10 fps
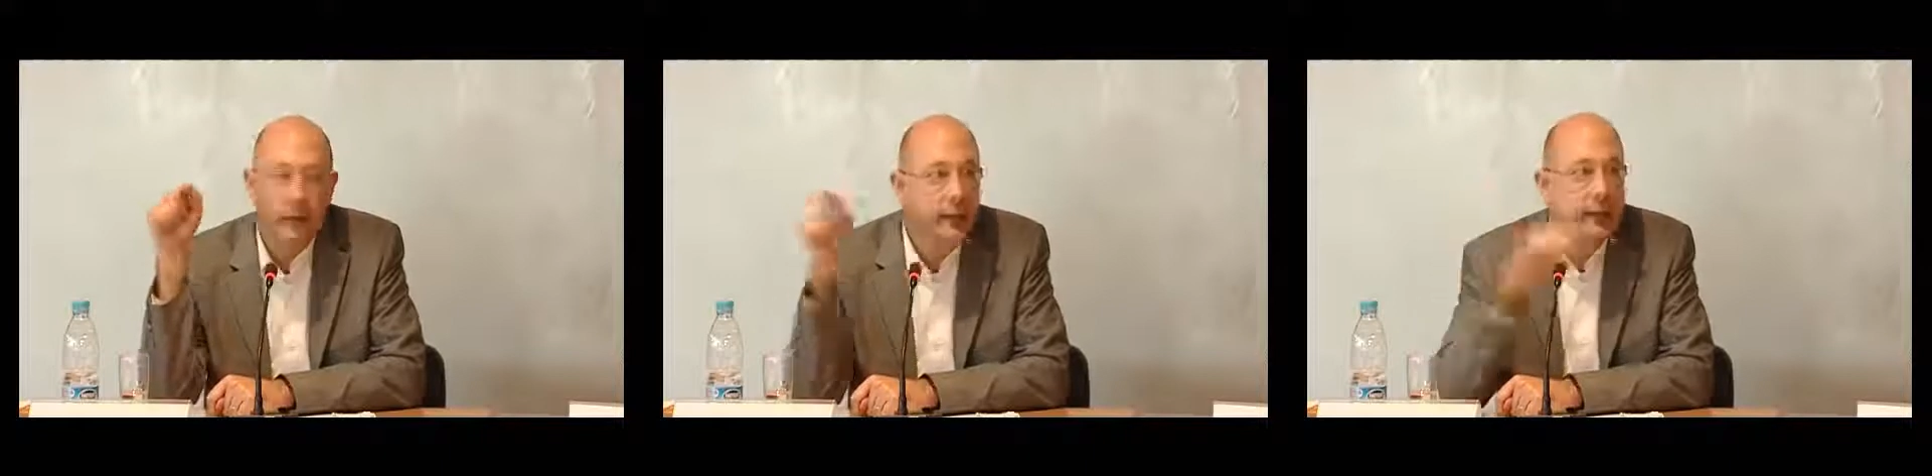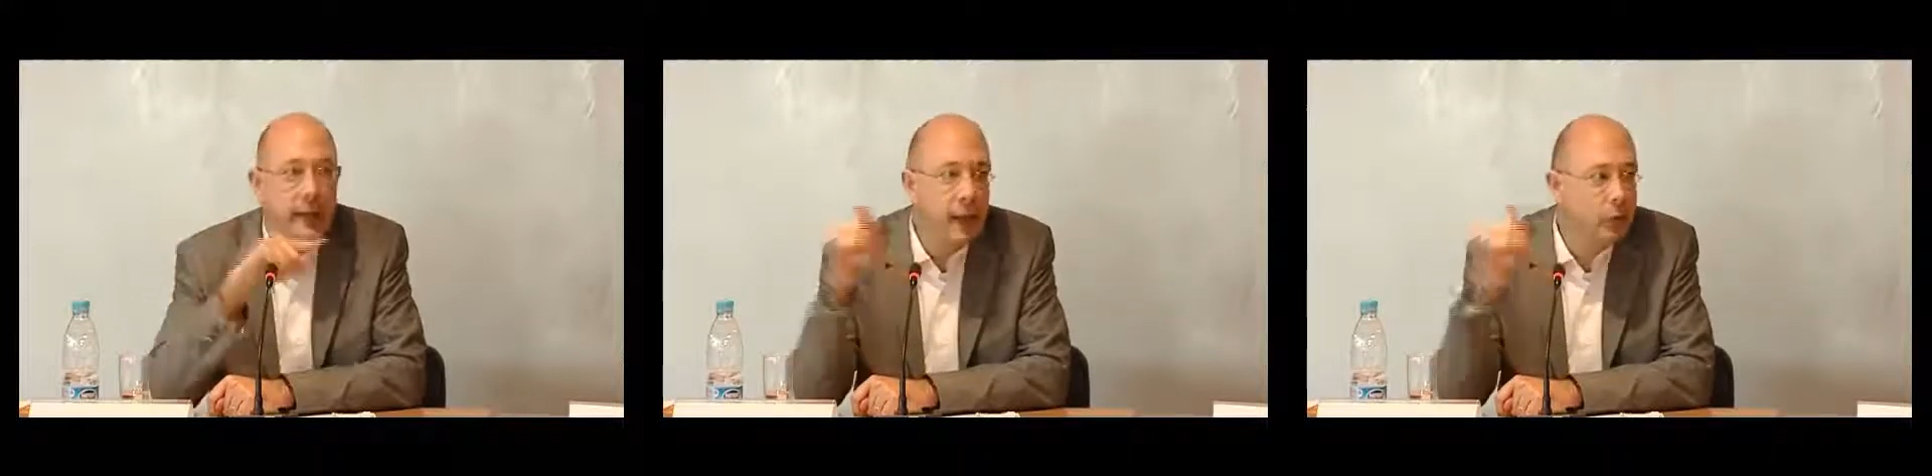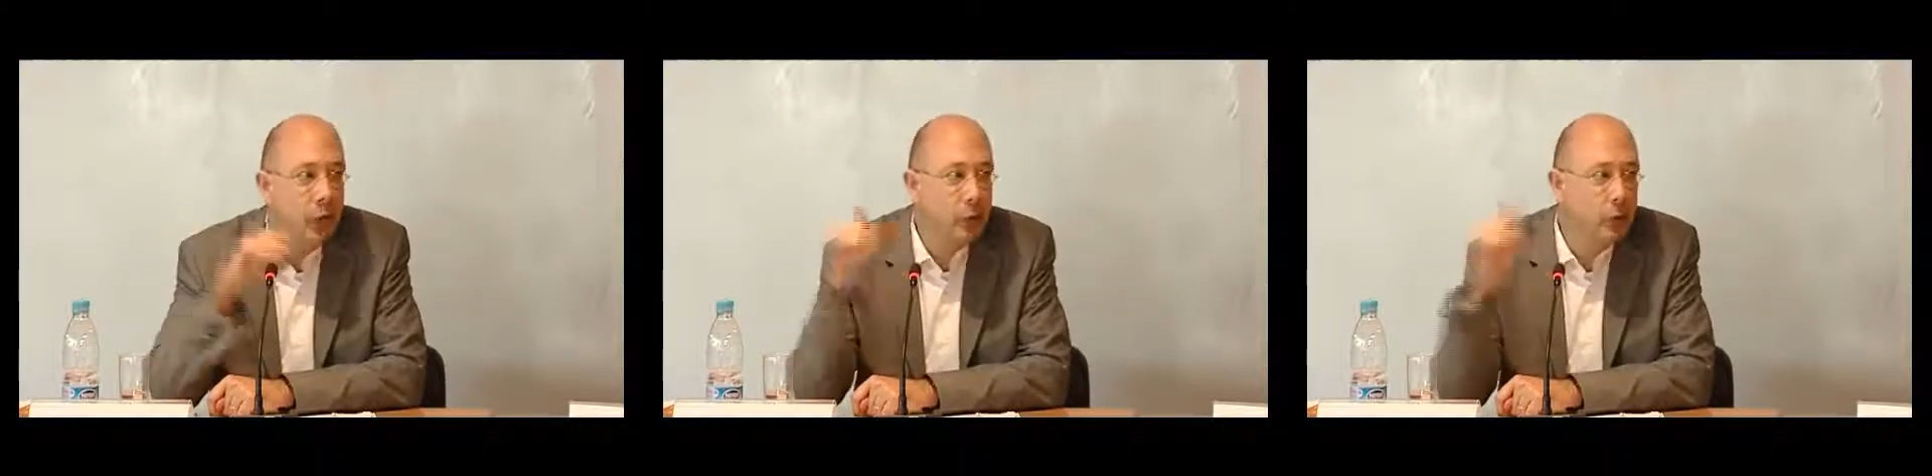They
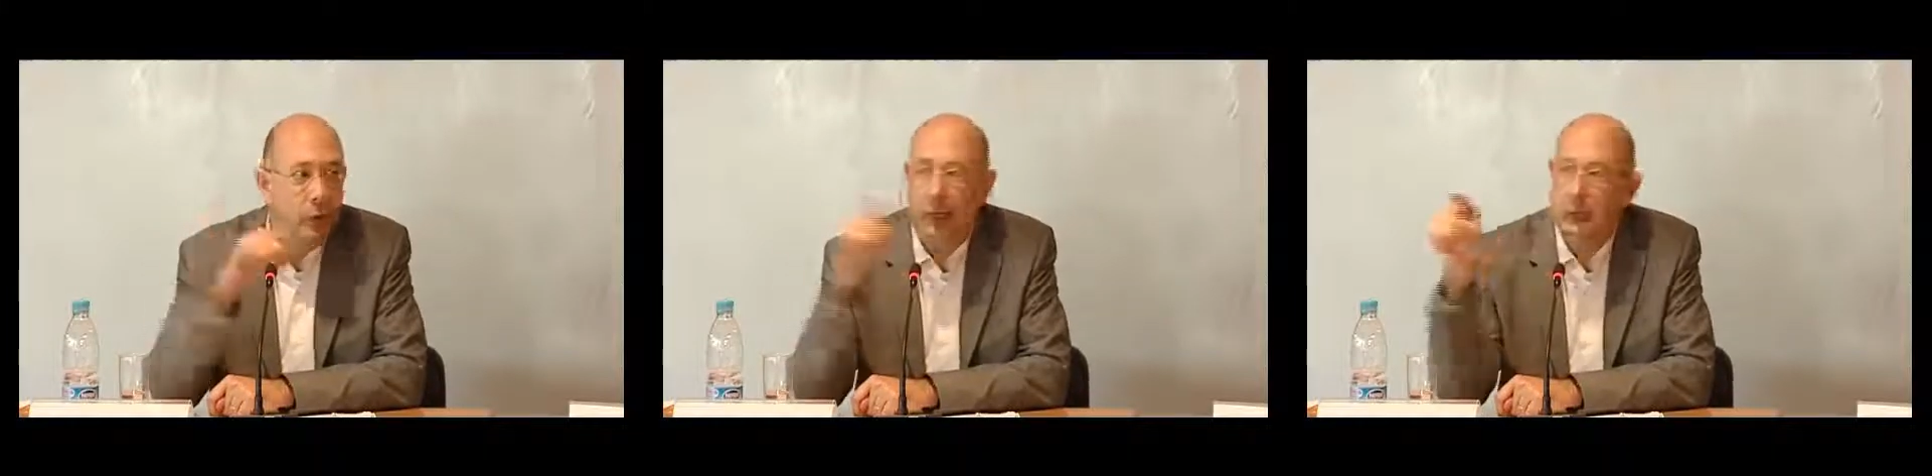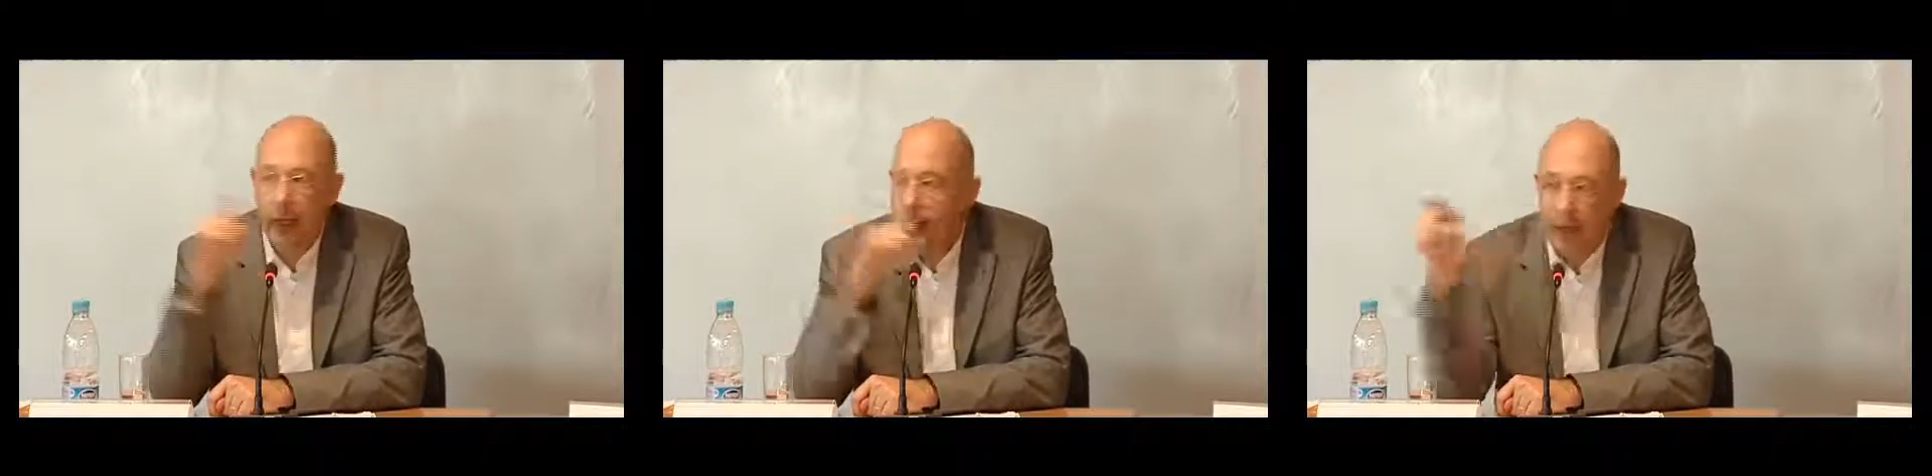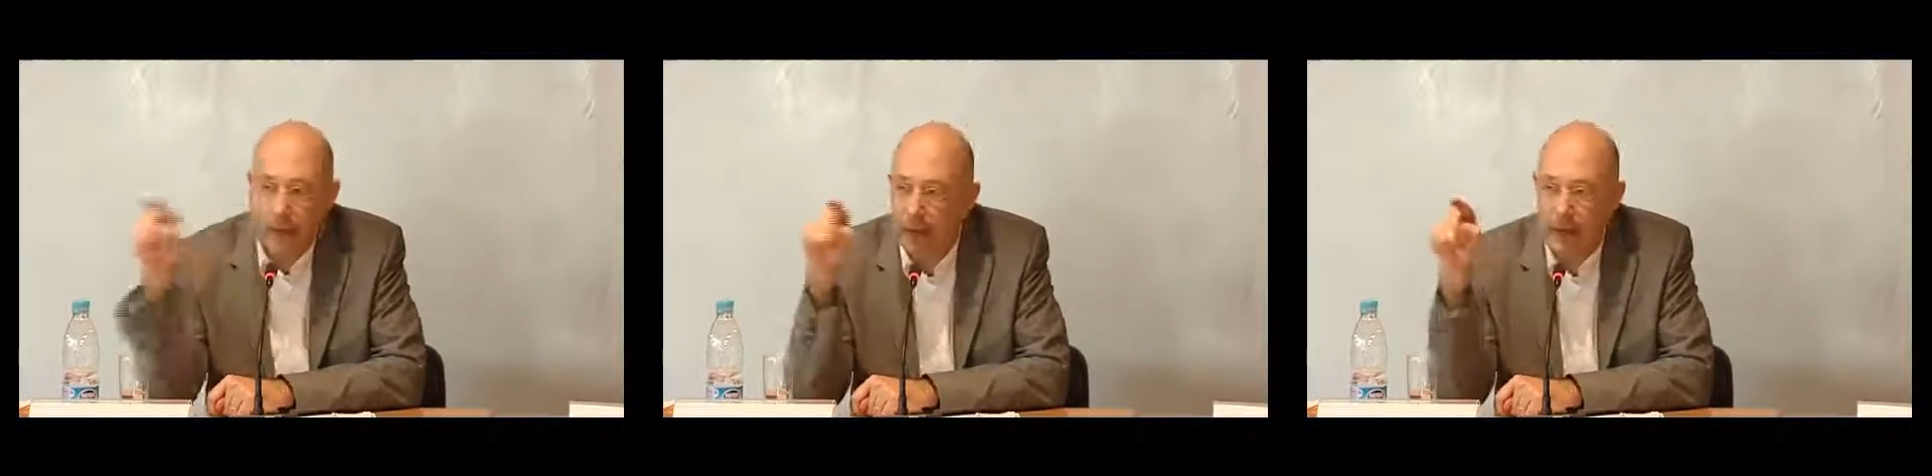can no longer write
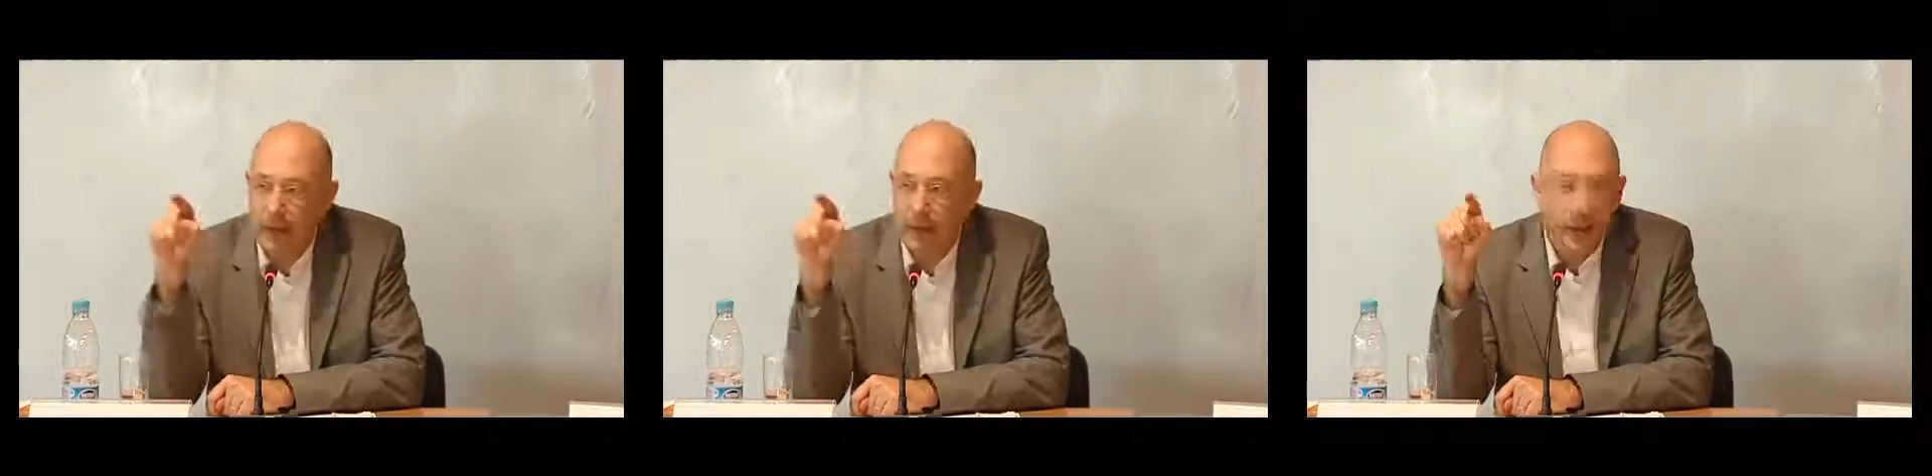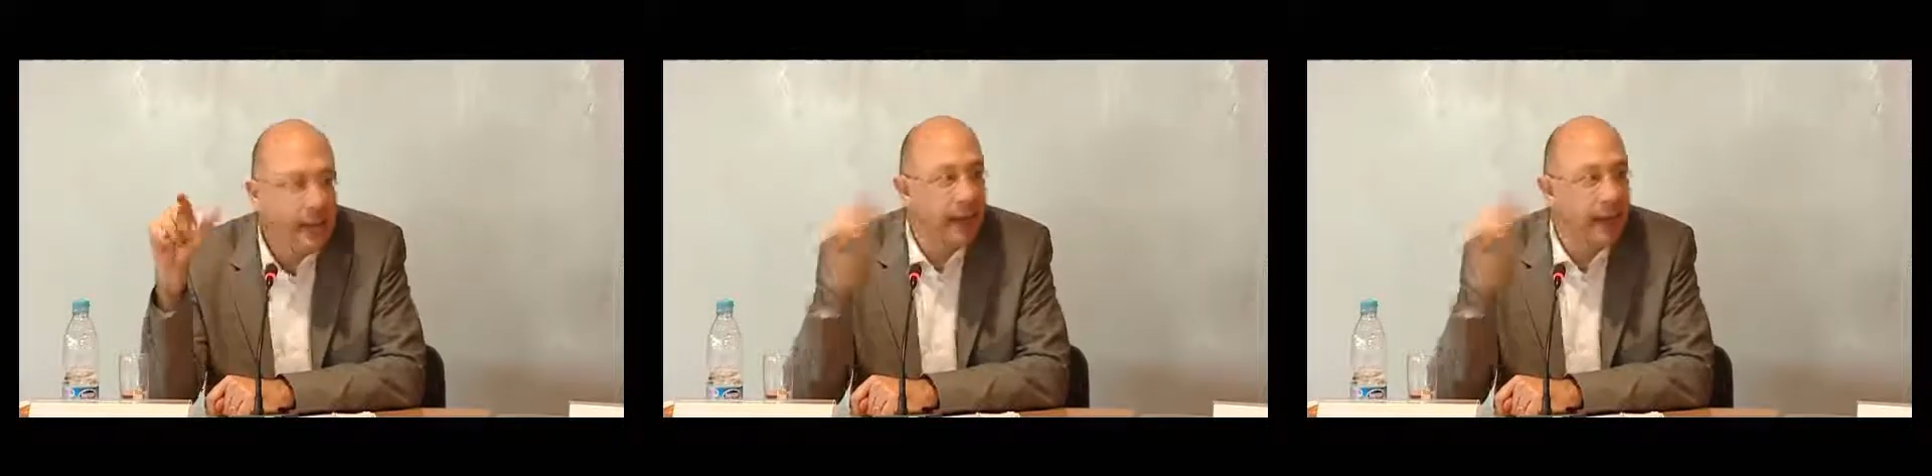letters.